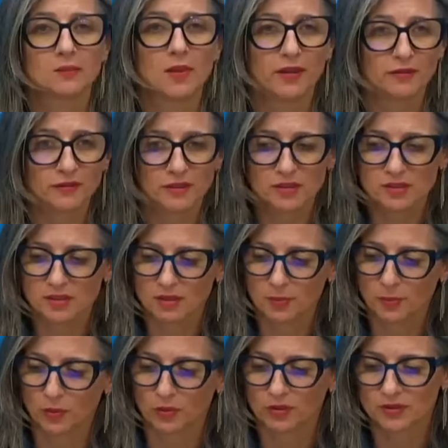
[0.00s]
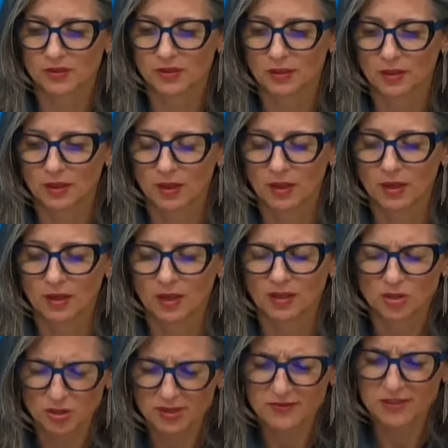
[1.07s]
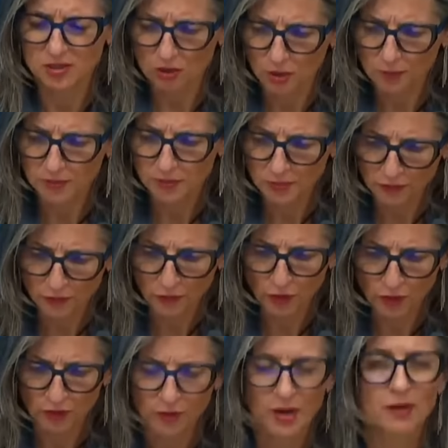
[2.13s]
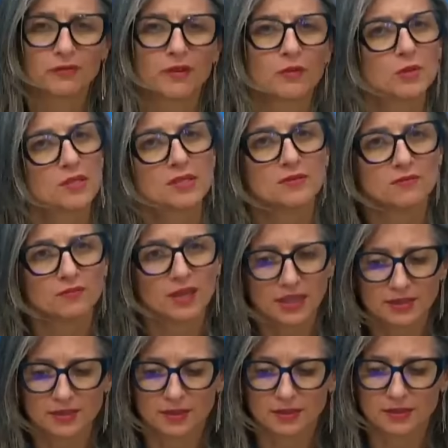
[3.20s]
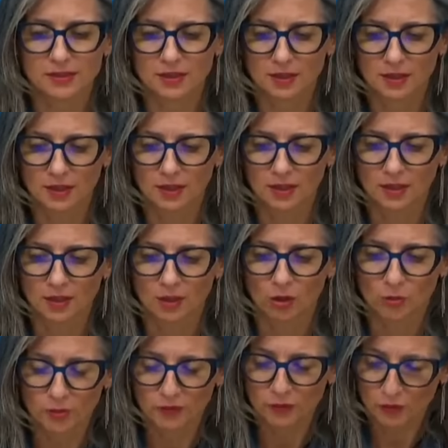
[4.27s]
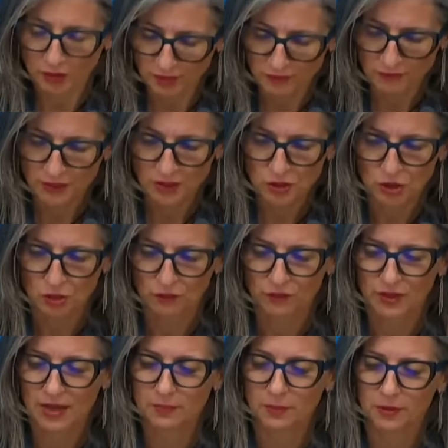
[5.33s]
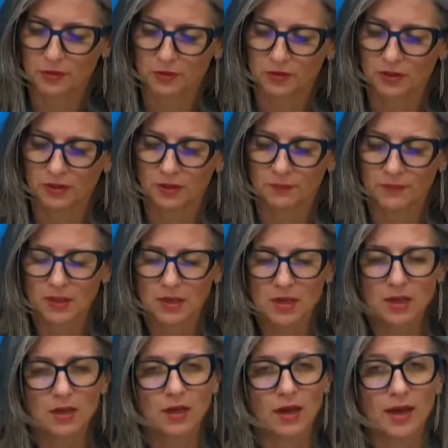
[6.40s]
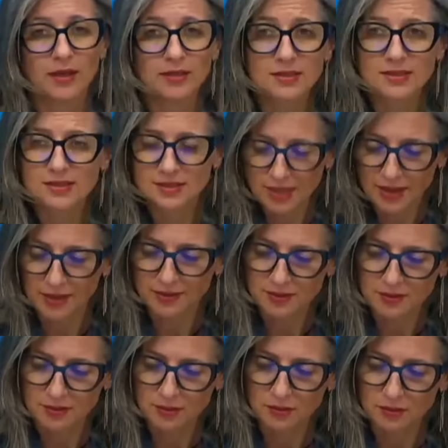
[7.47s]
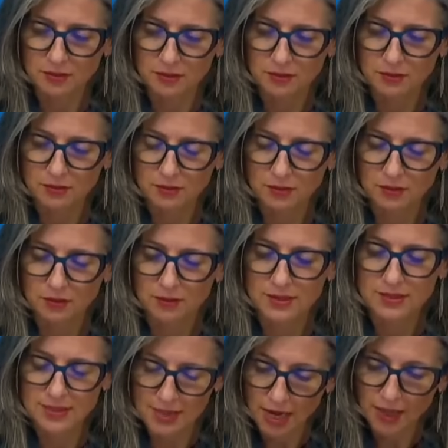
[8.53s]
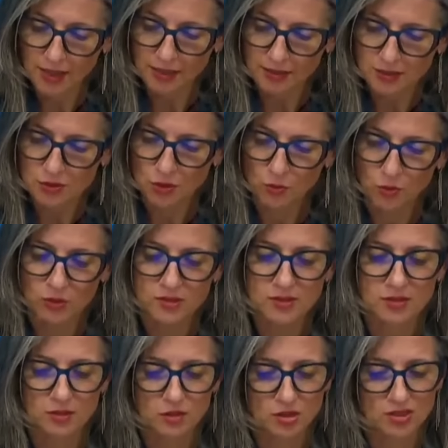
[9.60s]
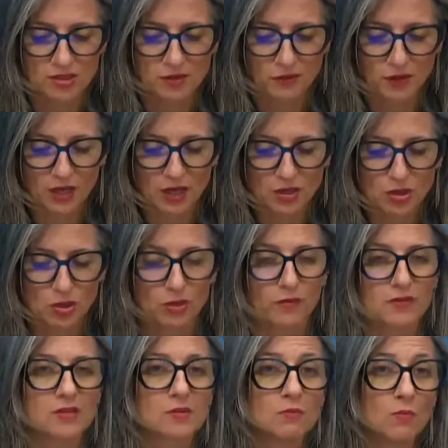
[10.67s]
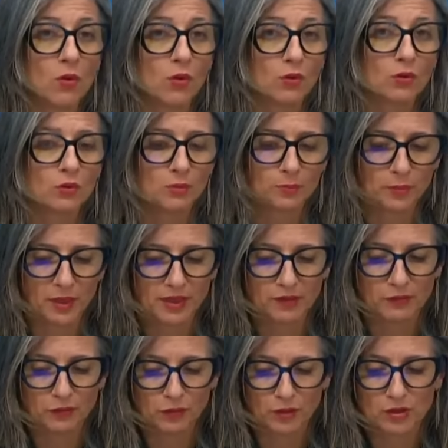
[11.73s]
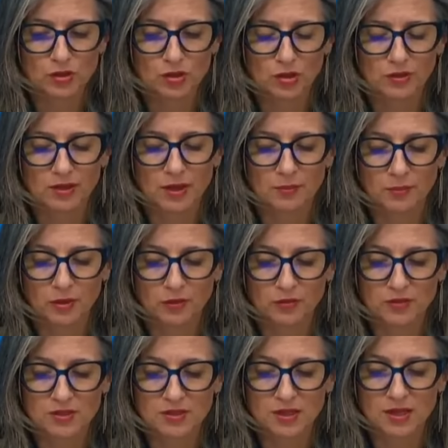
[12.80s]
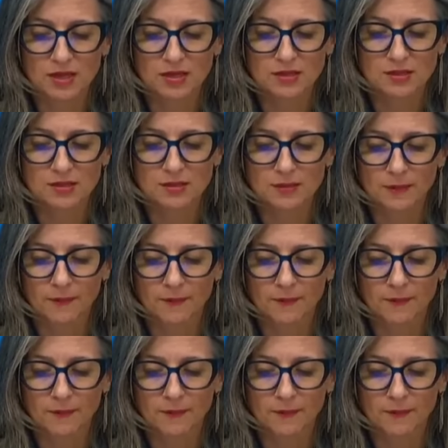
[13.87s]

my first report. It should have stopped before Rafah was invaded or before the invasion of Lebanon. And instead, the silence, or worse, the justification of a small but influential number of states